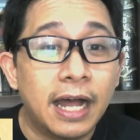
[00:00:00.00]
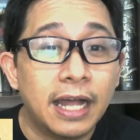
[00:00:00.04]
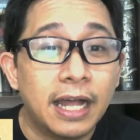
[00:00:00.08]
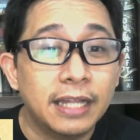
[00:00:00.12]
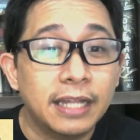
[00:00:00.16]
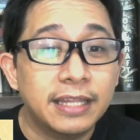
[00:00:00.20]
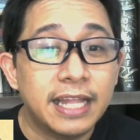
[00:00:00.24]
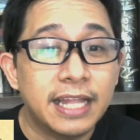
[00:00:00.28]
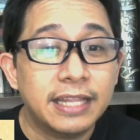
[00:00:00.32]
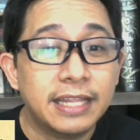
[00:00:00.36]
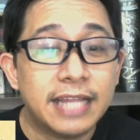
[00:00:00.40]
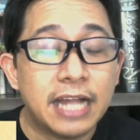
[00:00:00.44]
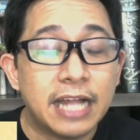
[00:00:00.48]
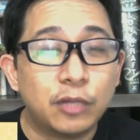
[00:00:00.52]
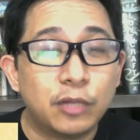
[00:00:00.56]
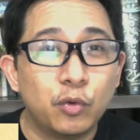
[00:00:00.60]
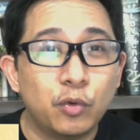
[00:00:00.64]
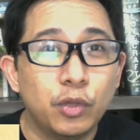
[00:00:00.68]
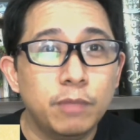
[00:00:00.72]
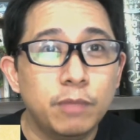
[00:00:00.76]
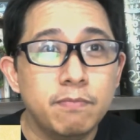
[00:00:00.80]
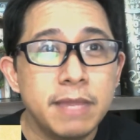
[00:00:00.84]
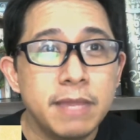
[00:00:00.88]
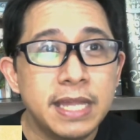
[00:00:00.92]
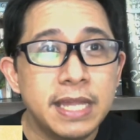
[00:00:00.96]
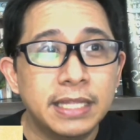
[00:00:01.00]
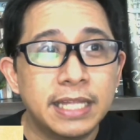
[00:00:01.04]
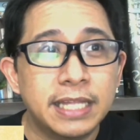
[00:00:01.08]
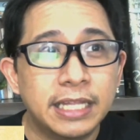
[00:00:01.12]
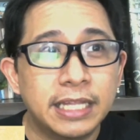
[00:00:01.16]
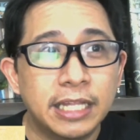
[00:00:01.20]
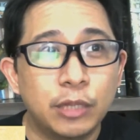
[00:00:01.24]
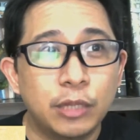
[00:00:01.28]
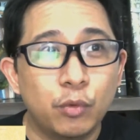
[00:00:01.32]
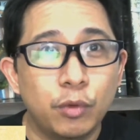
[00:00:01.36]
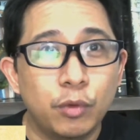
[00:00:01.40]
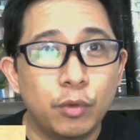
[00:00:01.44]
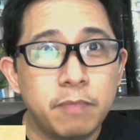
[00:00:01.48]
then that would mean
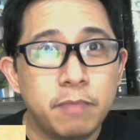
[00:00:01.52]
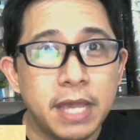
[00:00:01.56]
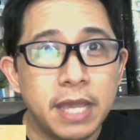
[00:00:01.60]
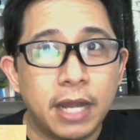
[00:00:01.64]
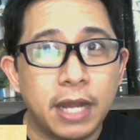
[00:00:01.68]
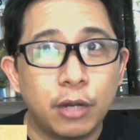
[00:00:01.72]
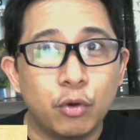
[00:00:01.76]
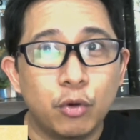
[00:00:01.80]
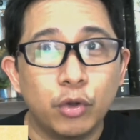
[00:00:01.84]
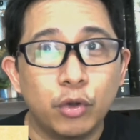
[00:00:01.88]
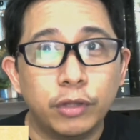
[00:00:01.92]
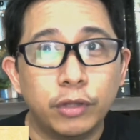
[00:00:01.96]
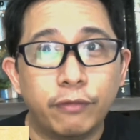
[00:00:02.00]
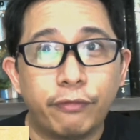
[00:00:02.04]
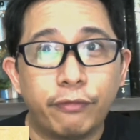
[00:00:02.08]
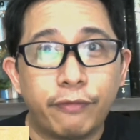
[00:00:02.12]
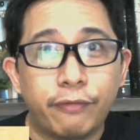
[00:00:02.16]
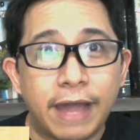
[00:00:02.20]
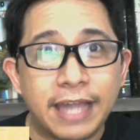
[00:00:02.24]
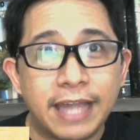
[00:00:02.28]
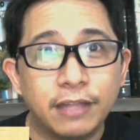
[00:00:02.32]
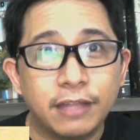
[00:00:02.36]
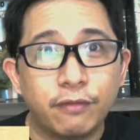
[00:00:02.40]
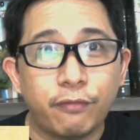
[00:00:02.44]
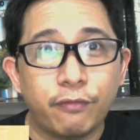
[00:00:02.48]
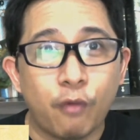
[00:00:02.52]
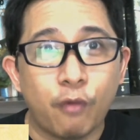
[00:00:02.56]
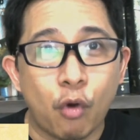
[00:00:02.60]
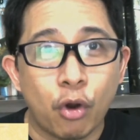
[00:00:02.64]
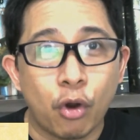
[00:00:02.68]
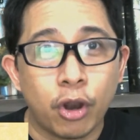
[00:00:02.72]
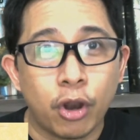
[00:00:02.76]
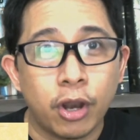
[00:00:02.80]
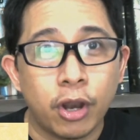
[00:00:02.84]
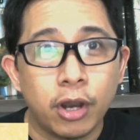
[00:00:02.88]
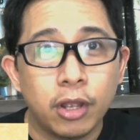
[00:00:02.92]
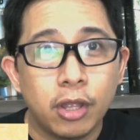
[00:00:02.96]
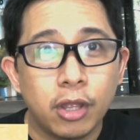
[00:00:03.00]
that it would be a good fight
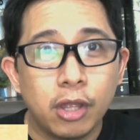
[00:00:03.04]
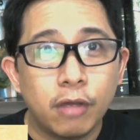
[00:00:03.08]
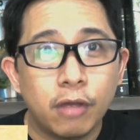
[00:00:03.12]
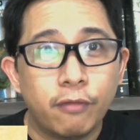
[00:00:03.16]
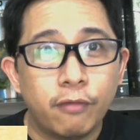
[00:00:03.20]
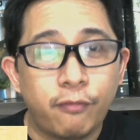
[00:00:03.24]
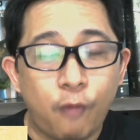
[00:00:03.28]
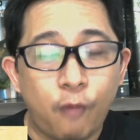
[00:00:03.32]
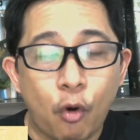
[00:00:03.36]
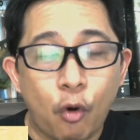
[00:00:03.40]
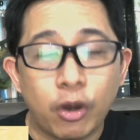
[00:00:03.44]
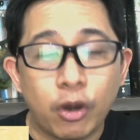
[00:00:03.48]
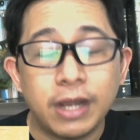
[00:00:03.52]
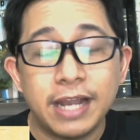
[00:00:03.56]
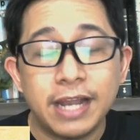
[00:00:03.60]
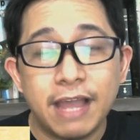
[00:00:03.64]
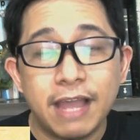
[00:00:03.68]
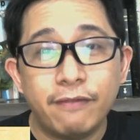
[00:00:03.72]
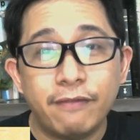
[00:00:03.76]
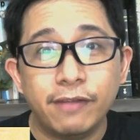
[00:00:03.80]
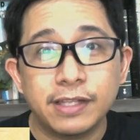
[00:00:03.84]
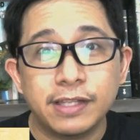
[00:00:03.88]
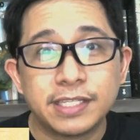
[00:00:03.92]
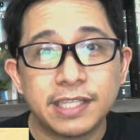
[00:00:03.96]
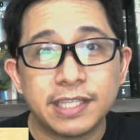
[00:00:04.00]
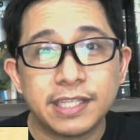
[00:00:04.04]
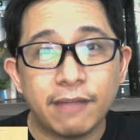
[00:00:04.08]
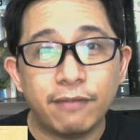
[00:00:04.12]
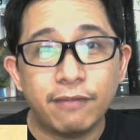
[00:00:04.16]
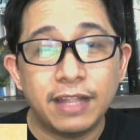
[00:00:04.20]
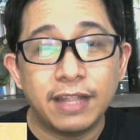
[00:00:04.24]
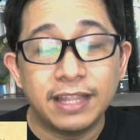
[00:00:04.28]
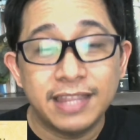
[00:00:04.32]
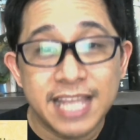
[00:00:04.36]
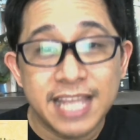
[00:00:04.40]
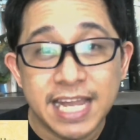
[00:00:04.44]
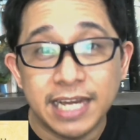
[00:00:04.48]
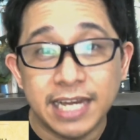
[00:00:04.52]
for 4 level
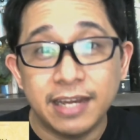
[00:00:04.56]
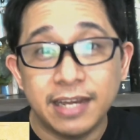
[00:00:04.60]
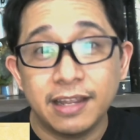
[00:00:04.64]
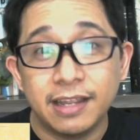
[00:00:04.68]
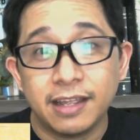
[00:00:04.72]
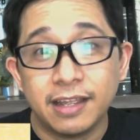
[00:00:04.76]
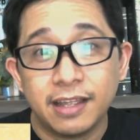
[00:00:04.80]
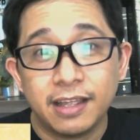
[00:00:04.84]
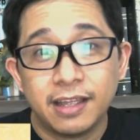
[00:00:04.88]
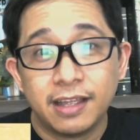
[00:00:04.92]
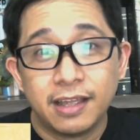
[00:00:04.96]
17